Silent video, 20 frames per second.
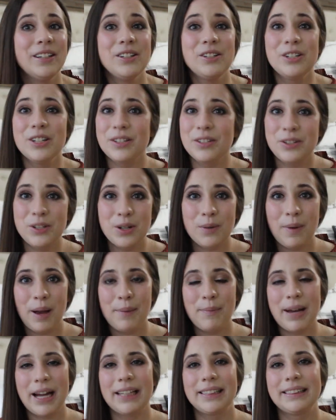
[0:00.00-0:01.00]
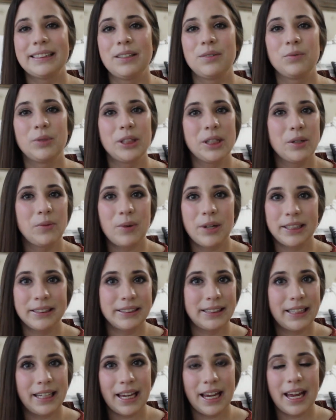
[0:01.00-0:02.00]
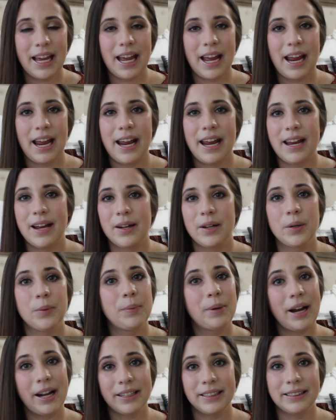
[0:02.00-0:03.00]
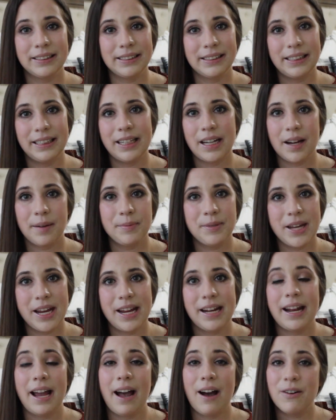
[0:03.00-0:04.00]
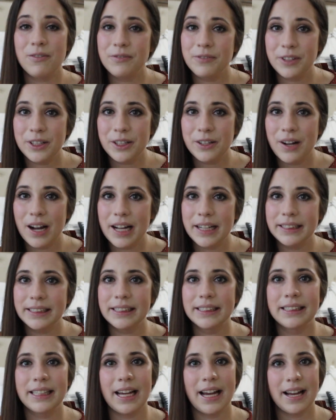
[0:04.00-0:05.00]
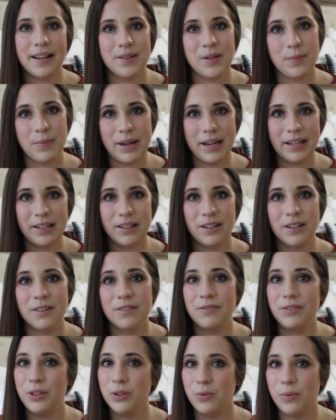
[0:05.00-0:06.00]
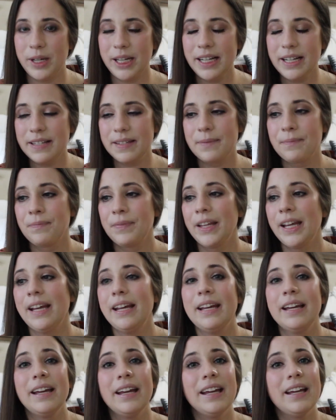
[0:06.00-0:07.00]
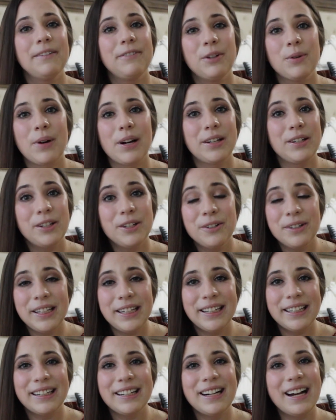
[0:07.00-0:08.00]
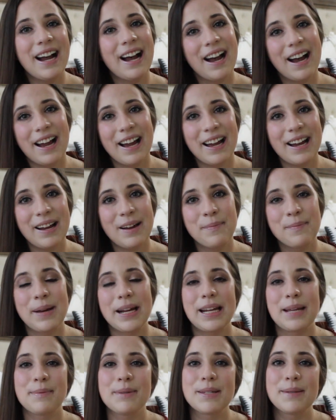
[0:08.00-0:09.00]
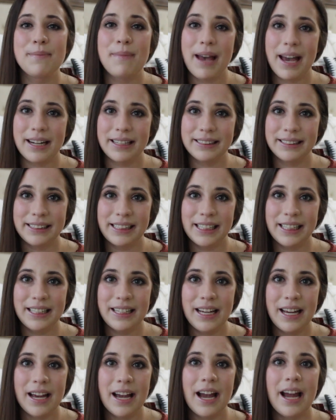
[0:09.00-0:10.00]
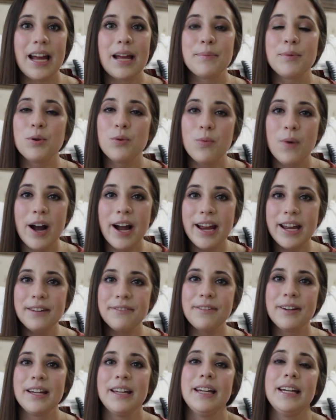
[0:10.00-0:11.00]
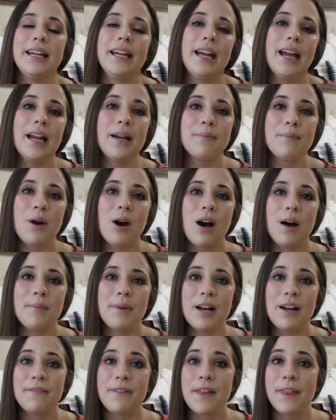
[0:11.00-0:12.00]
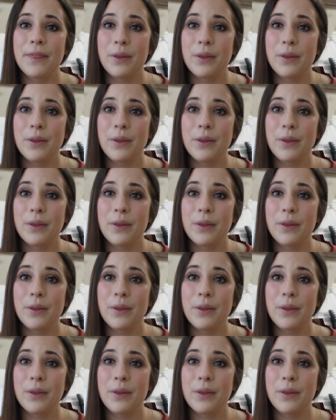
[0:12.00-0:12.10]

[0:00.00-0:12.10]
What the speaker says: just doing my best and really wanted to get a pregnancy update out for you guys because it hasn't been a few weeks. If you are new here, hi, my name is Madison. I am a wife and mom of